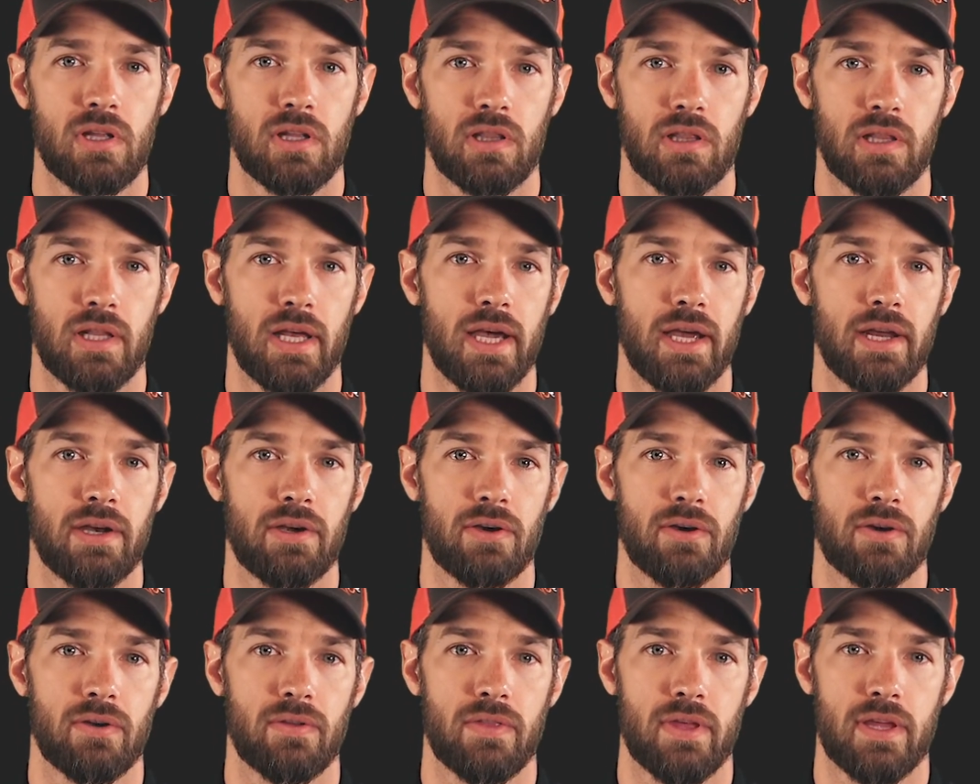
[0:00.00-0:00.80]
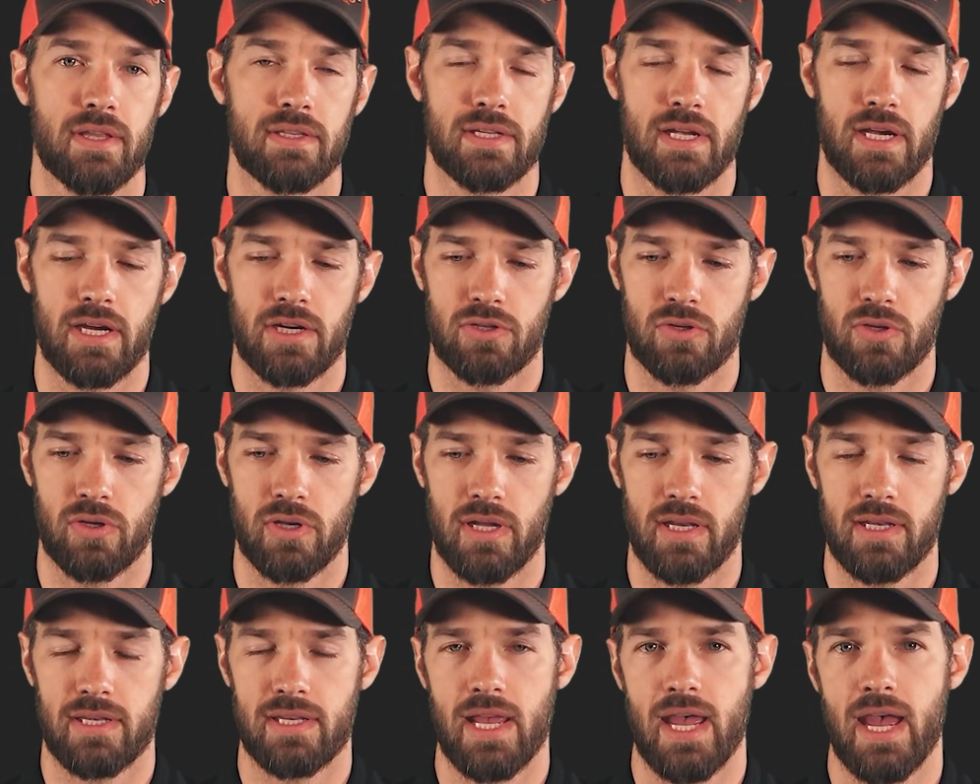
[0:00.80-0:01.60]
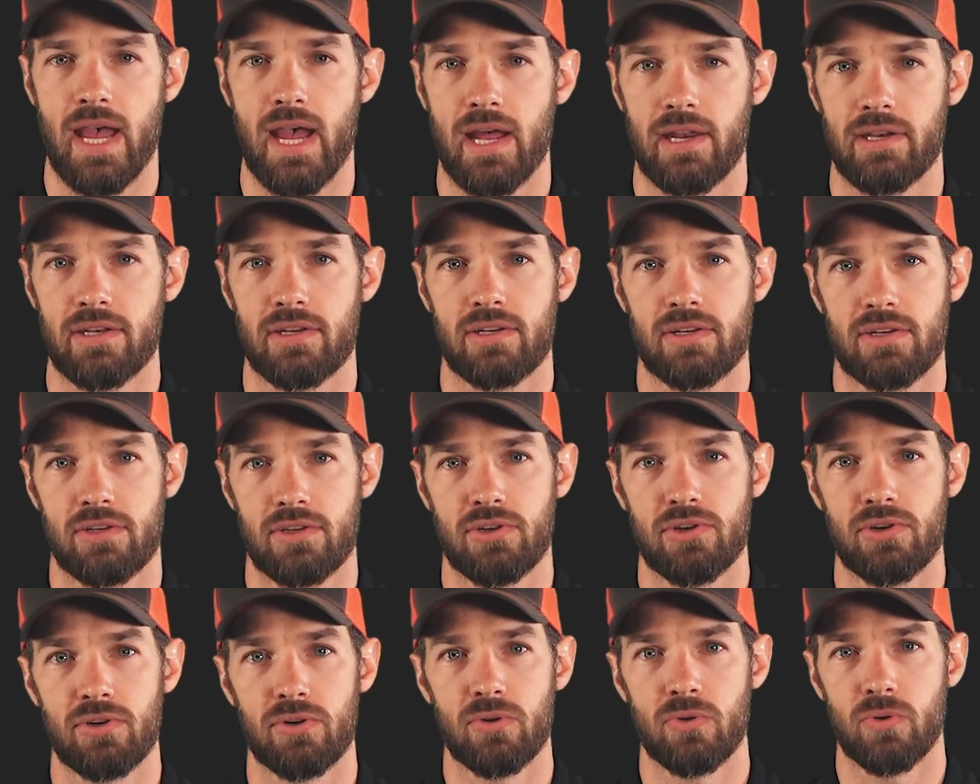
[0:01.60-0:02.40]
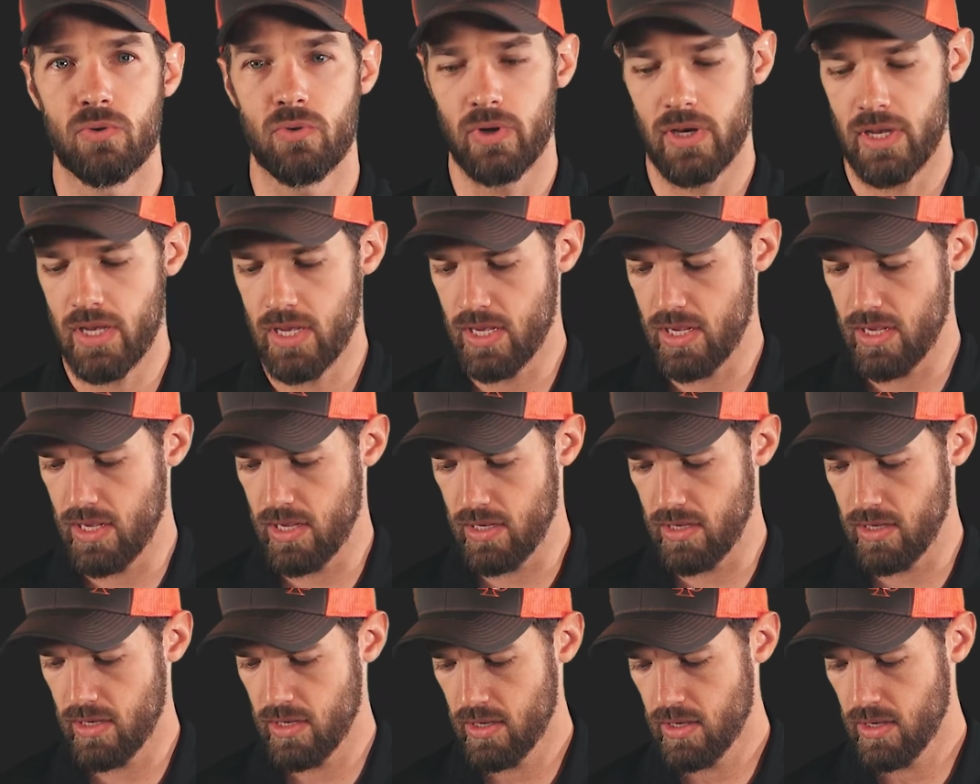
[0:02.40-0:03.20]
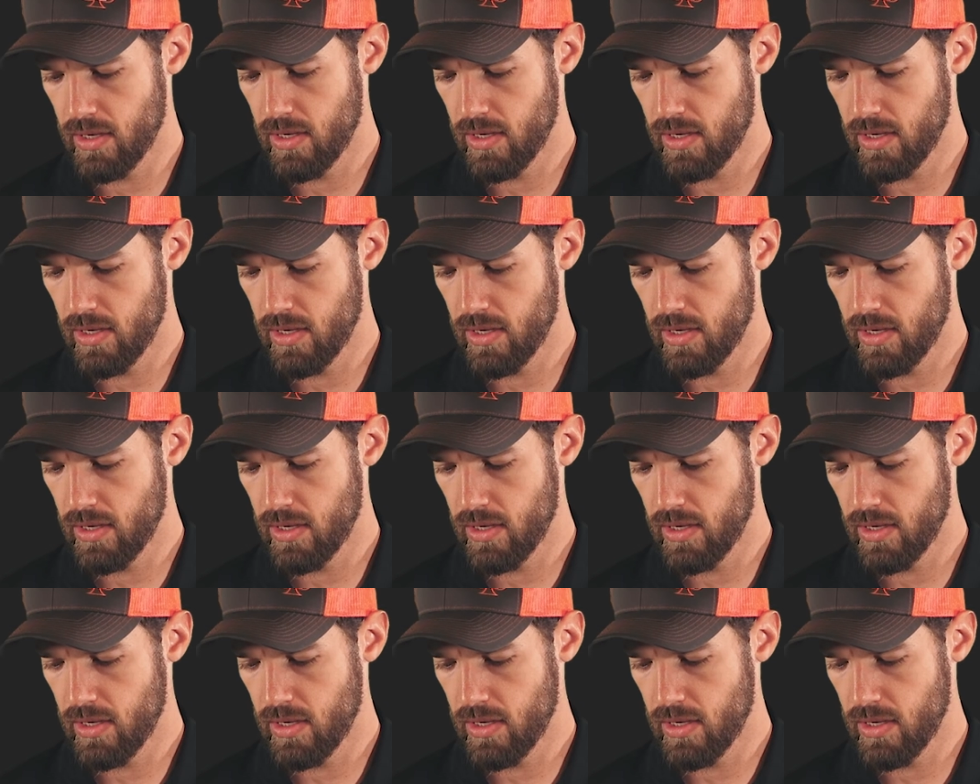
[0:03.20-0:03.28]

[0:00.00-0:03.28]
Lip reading: liner that's actually attached to a